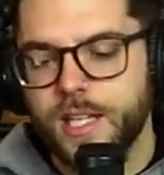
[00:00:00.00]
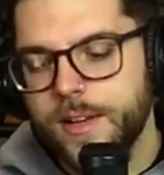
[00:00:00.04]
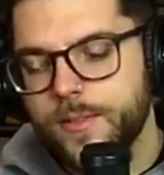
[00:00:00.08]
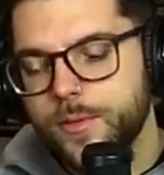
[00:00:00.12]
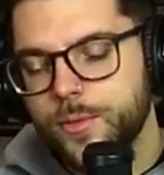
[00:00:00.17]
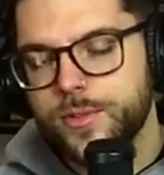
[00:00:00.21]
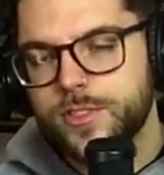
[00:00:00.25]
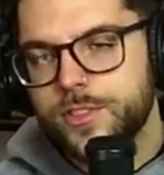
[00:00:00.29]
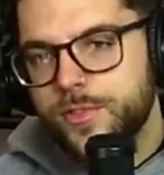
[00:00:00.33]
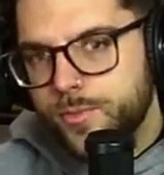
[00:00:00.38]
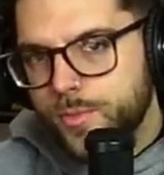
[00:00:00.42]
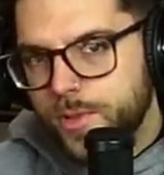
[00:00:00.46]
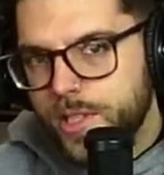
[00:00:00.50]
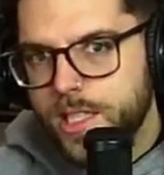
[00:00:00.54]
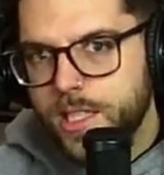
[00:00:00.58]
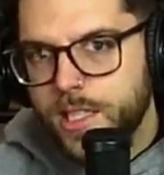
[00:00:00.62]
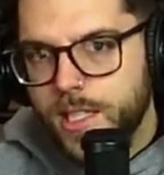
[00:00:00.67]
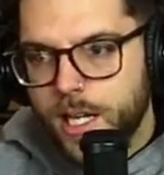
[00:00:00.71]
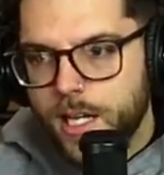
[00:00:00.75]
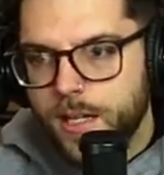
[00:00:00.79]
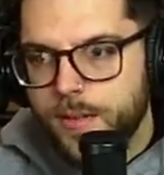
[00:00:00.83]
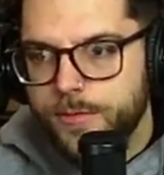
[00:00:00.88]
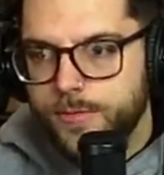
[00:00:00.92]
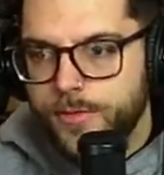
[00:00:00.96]
everyone's really
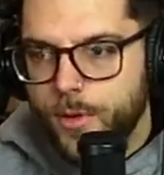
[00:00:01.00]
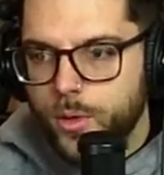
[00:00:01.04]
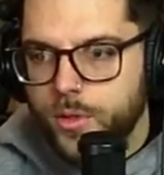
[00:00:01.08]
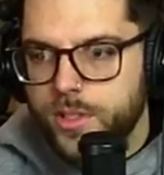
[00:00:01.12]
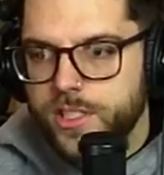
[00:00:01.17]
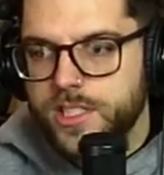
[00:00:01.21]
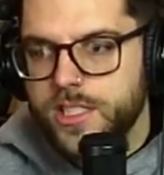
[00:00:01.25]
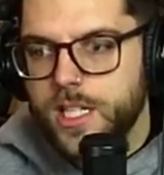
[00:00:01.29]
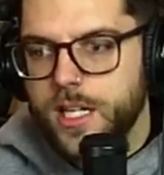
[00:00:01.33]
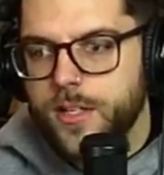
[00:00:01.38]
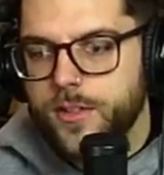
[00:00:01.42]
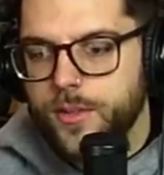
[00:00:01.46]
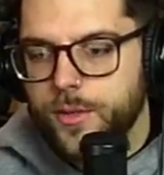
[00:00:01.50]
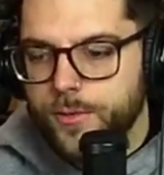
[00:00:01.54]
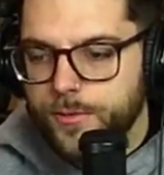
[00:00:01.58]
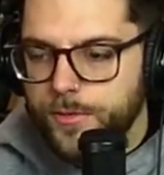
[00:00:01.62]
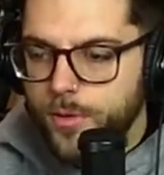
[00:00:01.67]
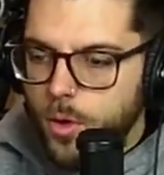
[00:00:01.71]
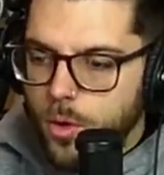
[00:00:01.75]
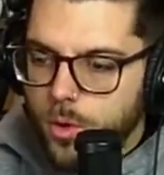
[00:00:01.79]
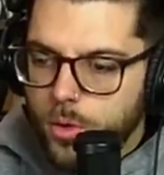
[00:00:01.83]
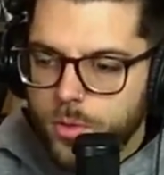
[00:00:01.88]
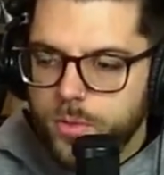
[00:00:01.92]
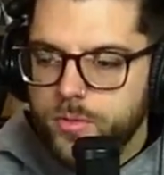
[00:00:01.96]
kind of focused on their
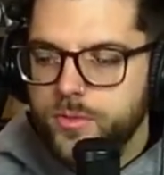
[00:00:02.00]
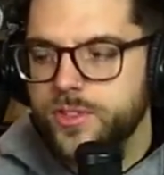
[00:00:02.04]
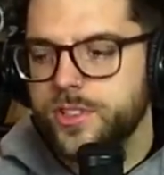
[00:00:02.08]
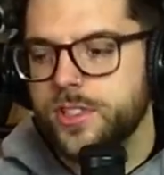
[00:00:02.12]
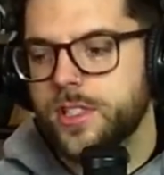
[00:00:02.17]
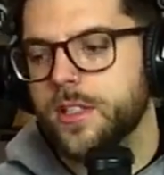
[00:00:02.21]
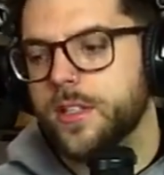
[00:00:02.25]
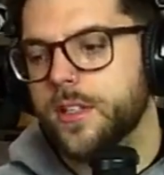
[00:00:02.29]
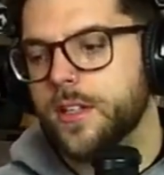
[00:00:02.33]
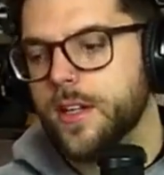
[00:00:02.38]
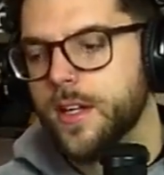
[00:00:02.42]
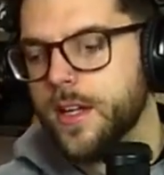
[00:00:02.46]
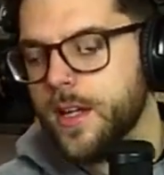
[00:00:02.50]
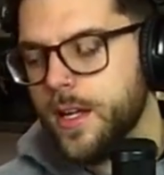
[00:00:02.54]
phones and